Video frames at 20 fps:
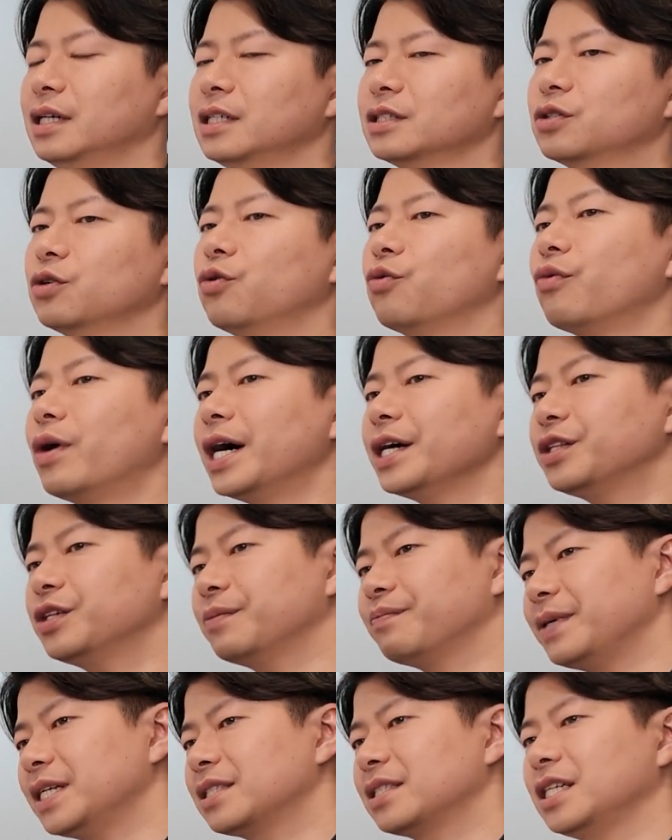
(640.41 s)
So write
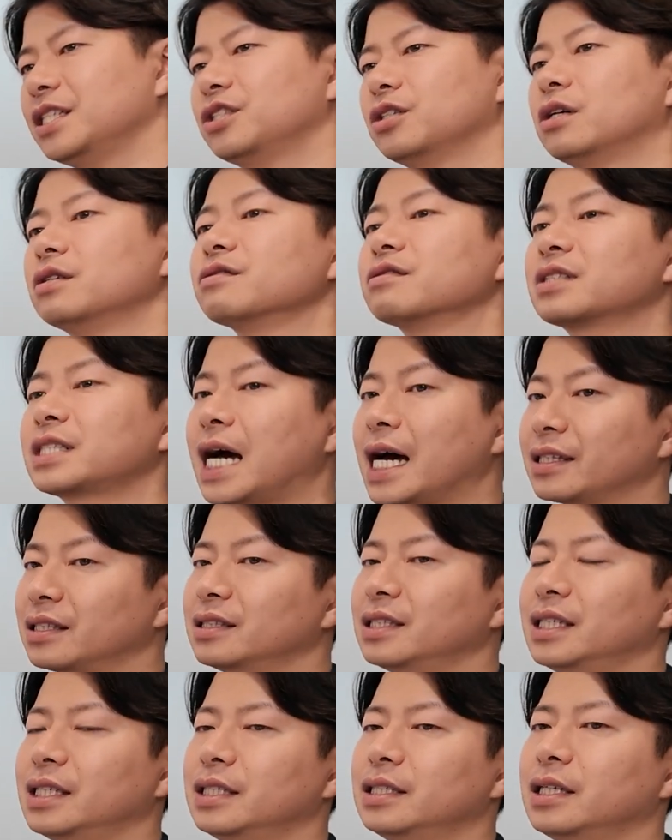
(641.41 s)
your message on
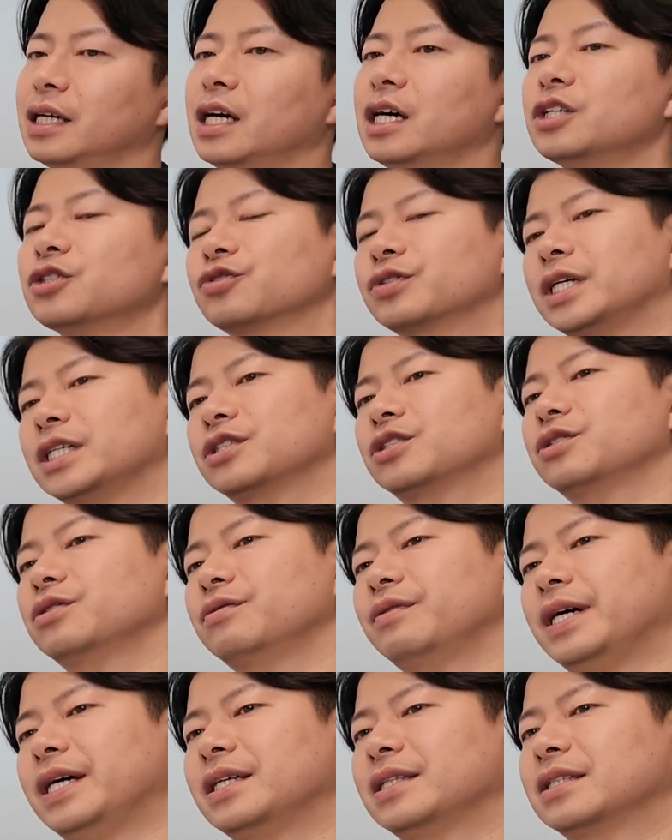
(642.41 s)
Saturday,
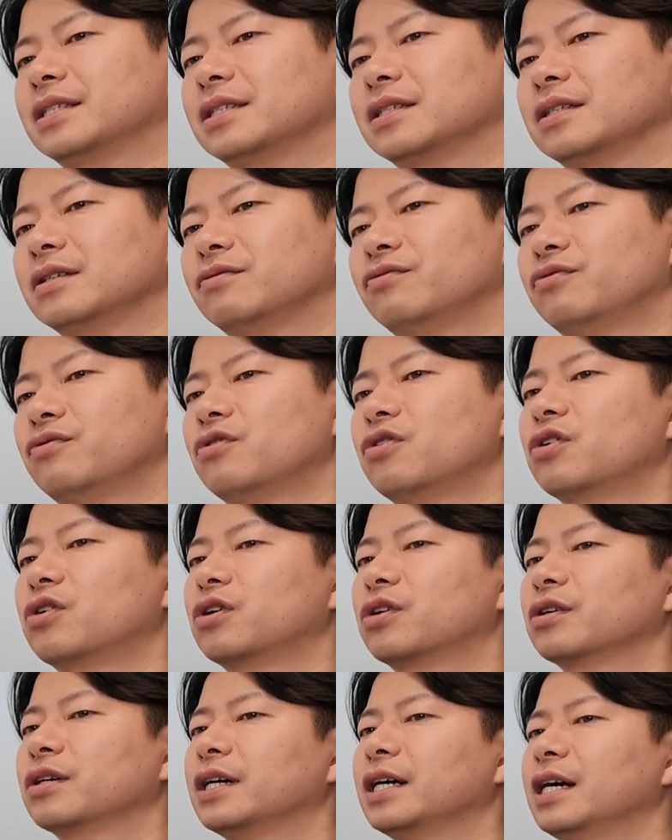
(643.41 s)
schedule it
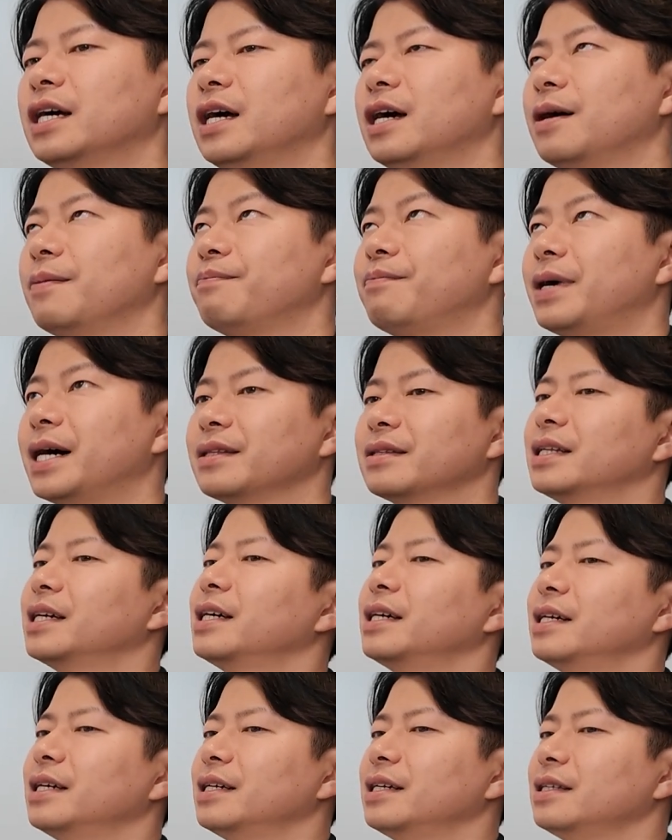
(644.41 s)
for
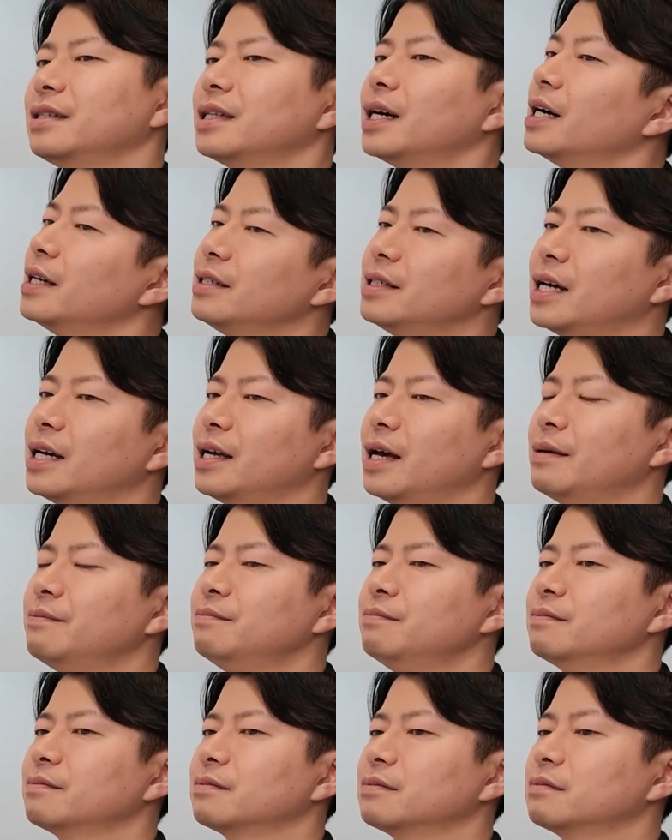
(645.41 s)
Monday 9 a.m.